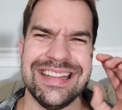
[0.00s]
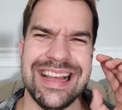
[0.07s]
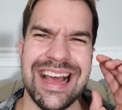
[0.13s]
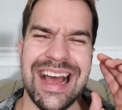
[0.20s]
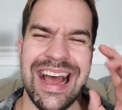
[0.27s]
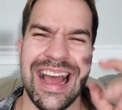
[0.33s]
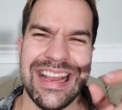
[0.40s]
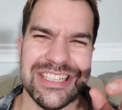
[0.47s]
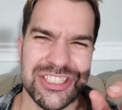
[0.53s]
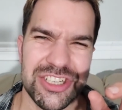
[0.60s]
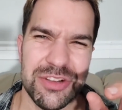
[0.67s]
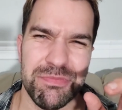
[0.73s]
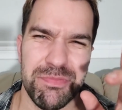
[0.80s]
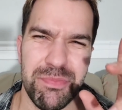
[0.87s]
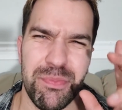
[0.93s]
I
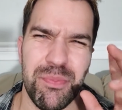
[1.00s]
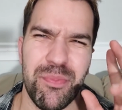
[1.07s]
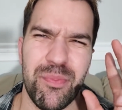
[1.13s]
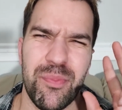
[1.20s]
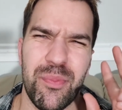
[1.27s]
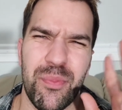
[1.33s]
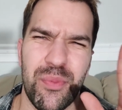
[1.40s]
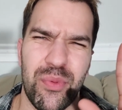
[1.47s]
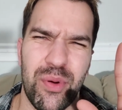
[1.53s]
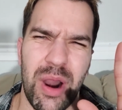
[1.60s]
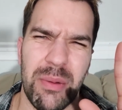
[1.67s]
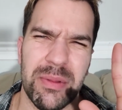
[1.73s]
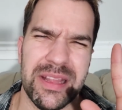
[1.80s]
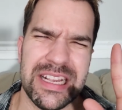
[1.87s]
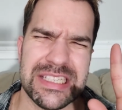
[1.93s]
should
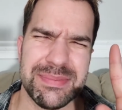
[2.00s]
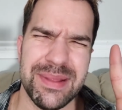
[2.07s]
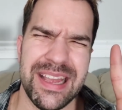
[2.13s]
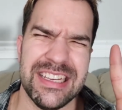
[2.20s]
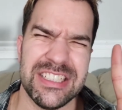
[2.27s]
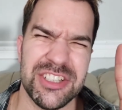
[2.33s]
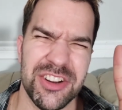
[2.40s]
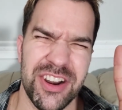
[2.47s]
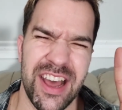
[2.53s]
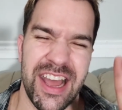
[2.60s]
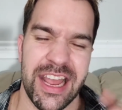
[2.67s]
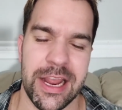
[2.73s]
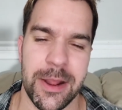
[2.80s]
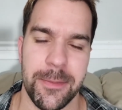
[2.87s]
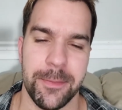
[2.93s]
probably explain, shouldn't
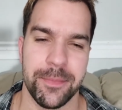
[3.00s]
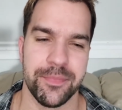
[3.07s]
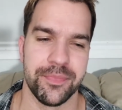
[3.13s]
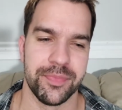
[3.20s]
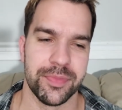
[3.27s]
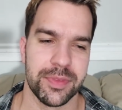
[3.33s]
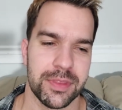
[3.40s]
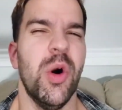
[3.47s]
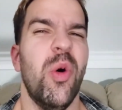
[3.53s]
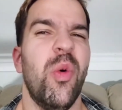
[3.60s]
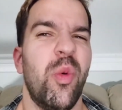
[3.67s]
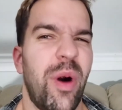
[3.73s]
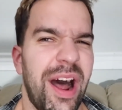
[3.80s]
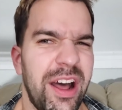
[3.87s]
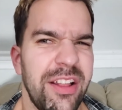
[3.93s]
I?
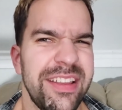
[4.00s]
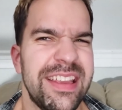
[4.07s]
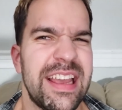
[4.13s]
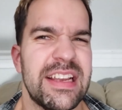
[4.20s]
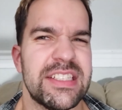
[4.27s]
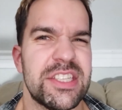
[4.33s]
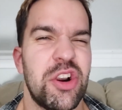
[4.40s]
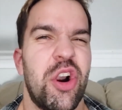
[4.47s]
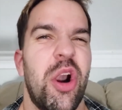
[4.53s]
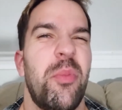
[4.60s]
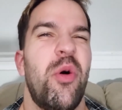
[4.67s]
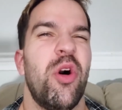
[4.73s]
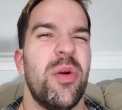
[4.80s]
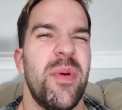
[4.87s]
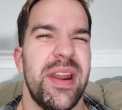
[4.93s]
While yes, there are
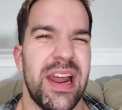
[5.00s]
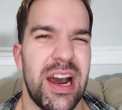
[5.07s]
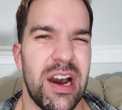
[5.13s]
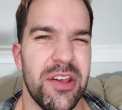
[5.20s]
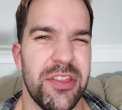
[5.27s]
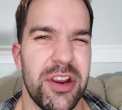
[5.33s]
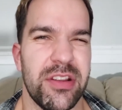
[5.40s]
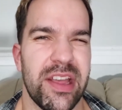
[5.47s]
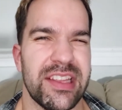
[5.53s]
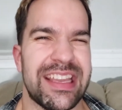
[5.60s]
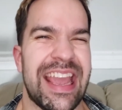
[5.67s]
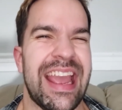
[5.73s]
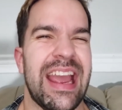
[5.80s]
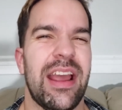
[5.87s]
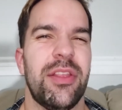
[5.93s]
Pokemon out there that
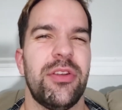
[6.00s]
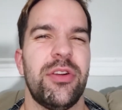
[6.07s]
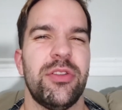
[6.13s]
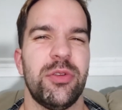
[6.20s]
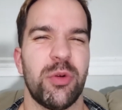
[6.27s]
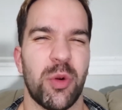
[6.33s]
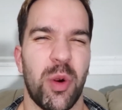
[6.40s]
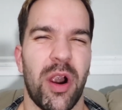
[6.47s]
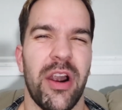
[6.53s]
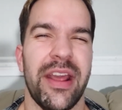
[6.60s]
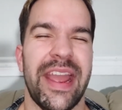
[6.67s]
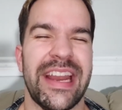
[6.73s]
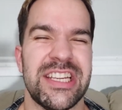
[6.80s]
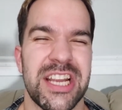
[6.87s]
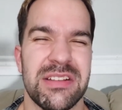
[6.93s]
can learn the required
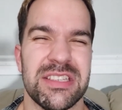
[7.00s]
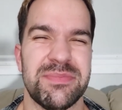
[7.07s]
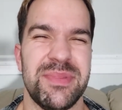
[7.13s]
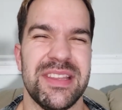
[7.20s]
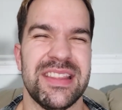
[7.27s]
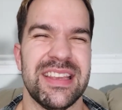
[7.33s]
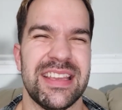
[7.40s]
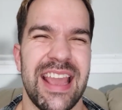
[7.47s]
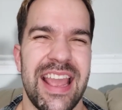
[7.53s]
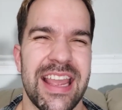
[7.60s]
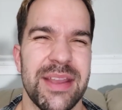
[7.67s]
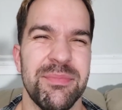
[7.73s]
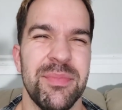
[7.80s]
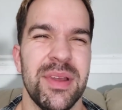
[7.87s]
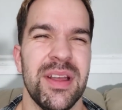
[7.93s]
HMs to beat the
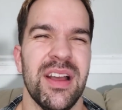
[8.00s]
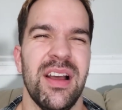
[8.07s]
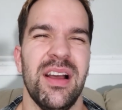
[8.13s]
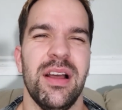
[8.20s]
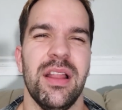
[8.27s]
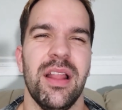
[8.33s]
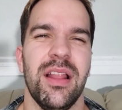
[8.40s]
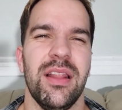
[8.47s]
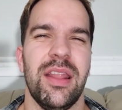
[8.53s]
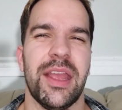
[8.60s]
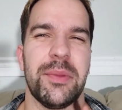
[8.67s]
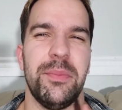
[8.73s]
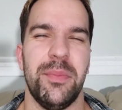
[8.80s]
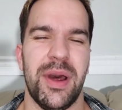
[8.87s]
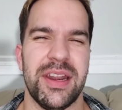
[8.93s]
game,
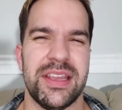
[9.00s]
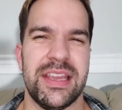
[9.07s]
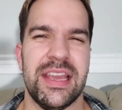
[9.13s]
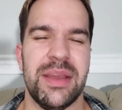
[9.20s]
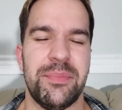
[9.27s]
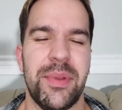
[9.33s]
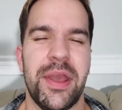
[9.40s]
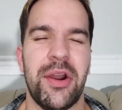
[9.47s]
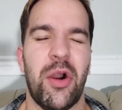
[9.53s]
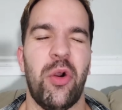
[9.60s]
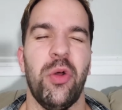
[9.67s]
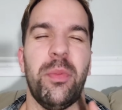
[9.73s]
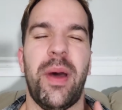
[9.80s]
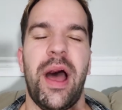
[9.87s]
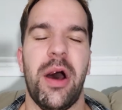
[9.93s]
like Mudkip and our
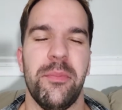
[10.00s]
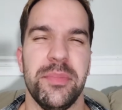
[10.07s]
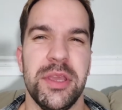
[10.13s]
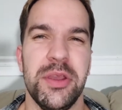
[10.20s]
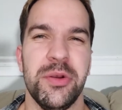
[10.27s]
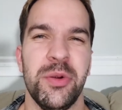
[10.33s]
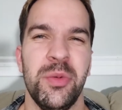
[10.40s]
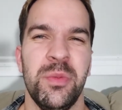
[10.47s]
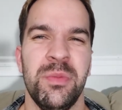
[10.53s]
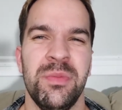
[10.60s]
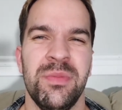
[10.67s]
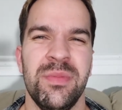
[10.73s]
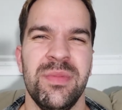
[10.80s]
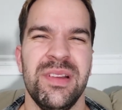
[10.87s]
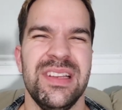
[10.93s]
old pal Mew,
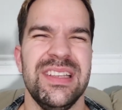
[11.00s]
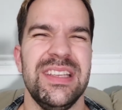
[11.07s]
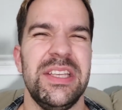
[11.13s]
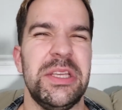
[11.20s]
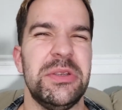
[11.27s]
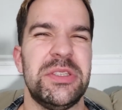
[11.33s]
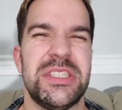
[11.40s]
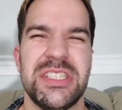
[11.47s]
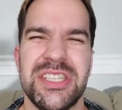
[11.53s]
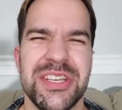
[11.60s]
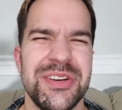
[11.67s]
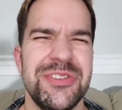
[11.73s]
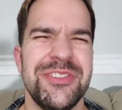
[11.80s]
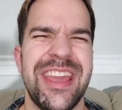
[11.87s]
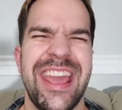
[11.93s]
you
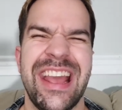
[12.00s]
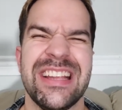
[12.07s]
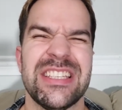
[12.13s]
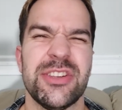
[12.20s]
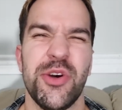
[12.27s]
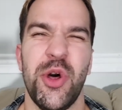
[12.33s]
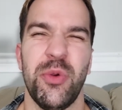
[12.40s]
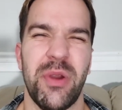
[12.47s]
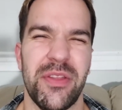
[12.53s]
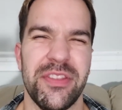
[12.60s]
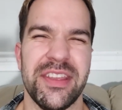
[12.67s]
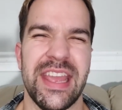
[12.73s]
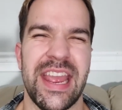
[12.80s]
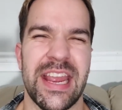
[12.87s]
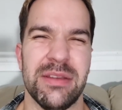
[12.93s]
still can't solo run the
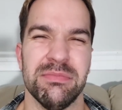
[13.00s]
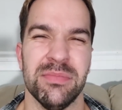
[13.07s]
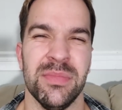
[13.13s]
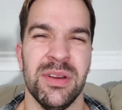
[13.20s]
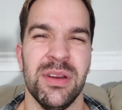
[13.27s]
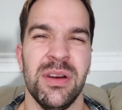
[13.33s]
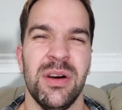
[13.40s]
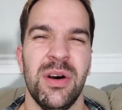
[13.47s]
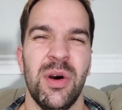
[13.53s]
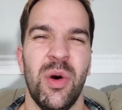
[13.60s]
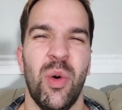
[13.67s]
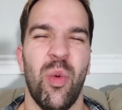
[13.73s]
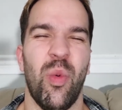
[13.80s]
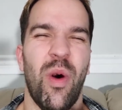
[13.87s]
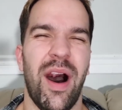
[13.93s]
game.
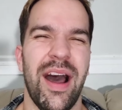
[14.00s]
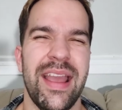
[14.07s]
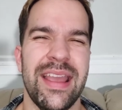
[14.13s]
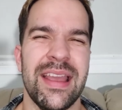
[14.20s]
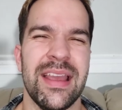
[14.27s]
Why?